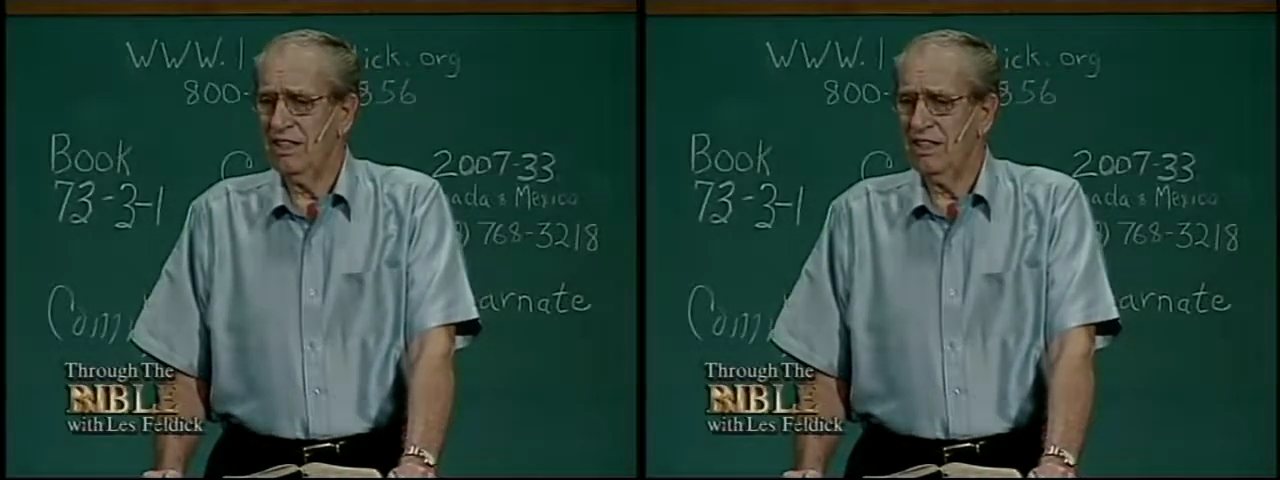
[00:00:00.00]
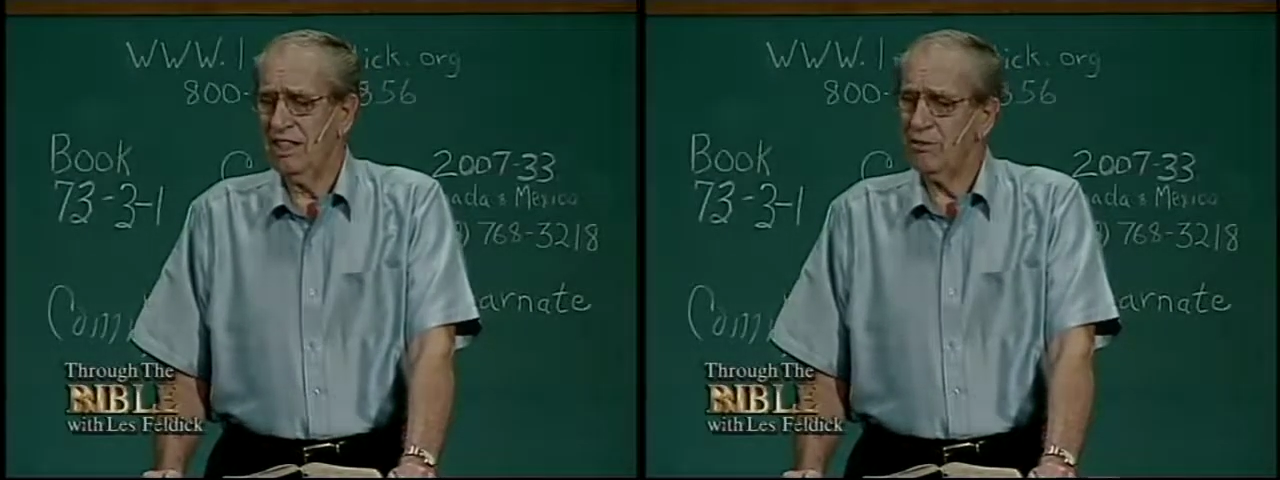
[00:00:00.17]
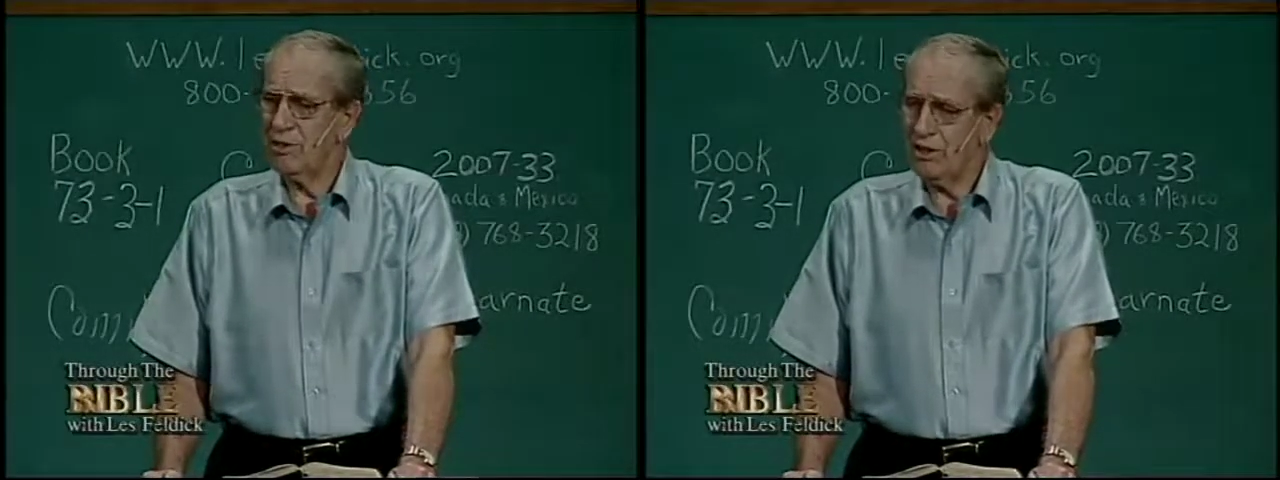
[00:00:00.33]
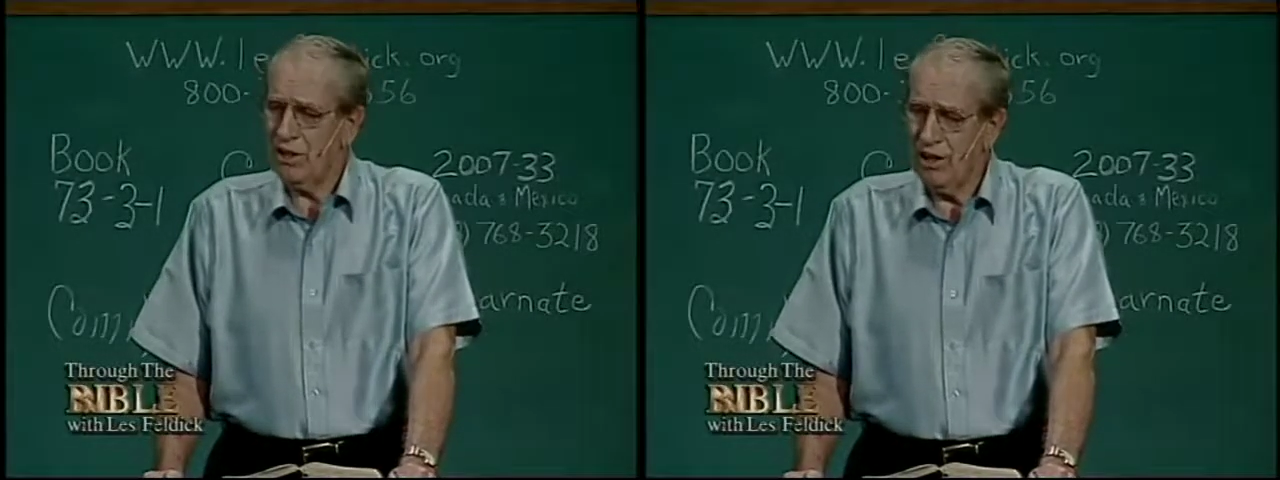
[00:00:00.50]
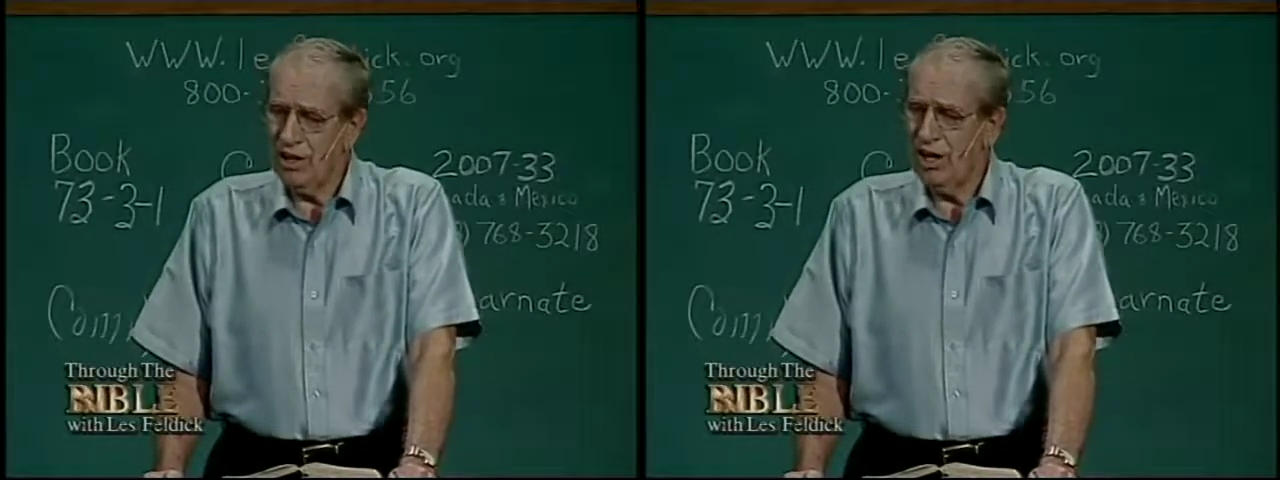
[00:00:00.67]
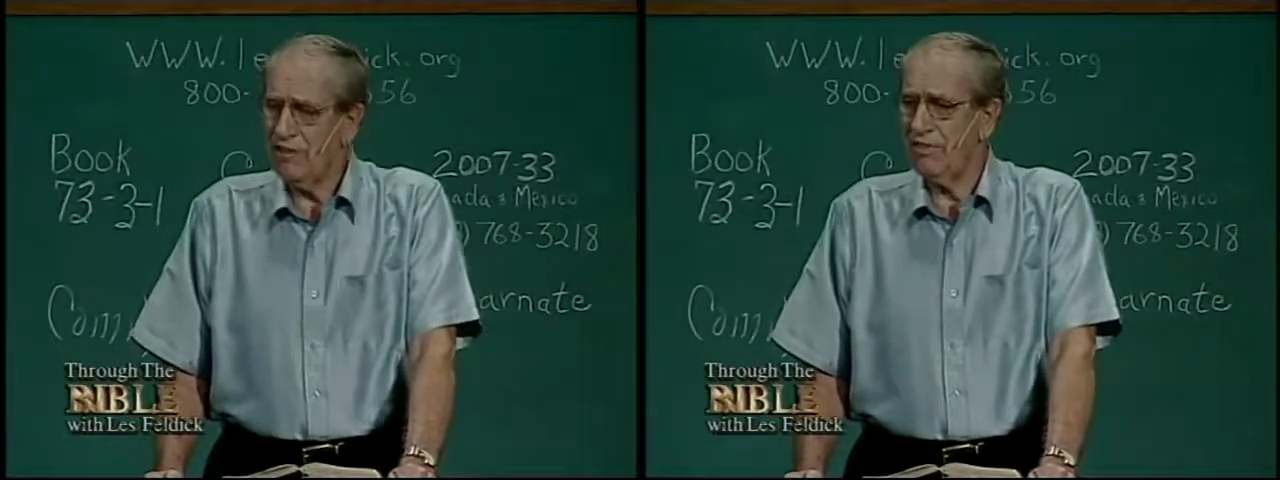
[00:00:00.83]
It was
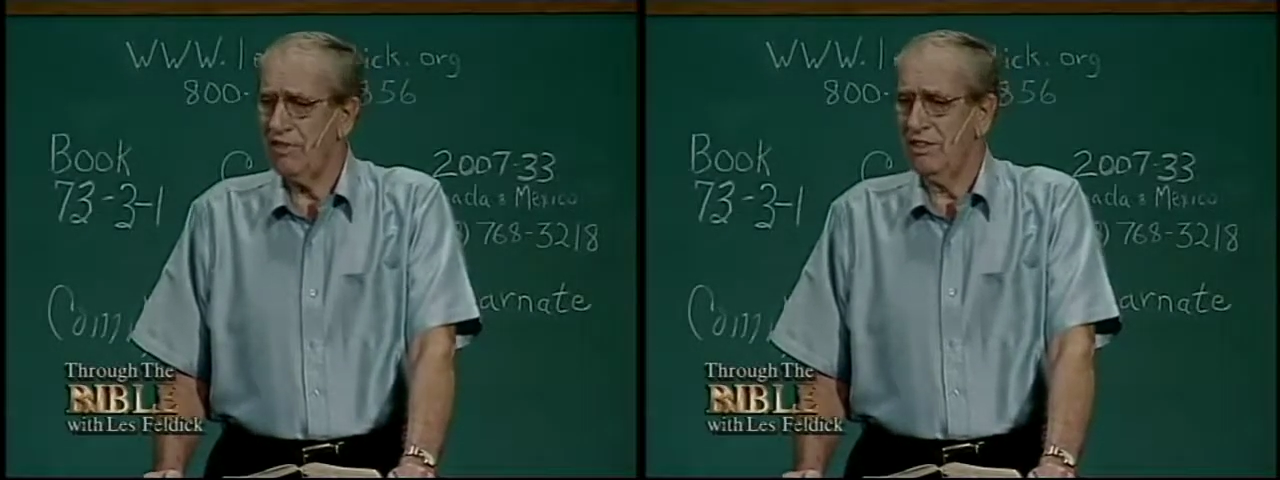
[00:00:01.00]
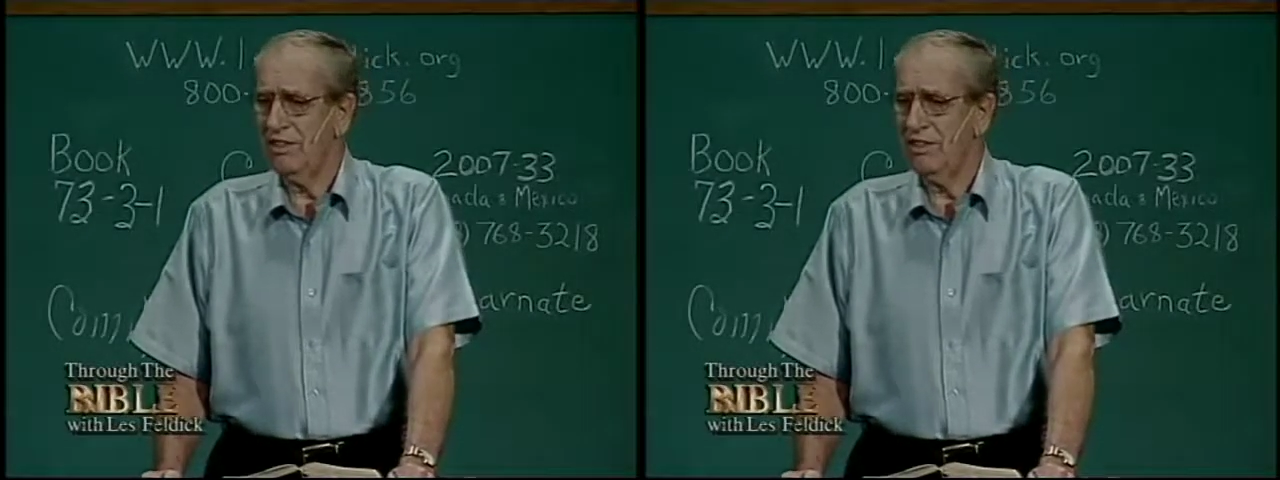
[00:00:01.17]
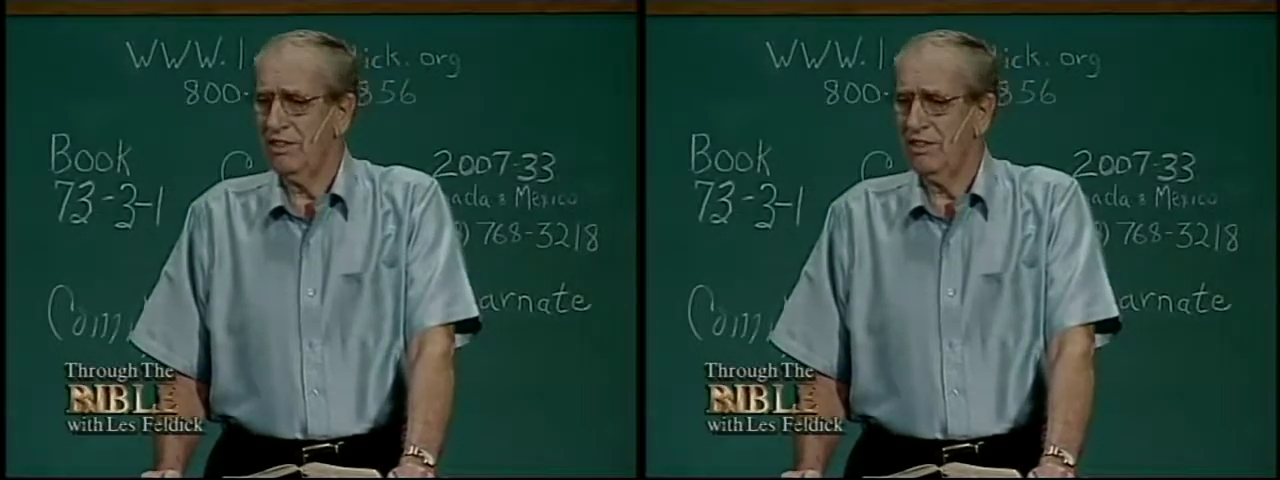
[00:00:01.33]
awful.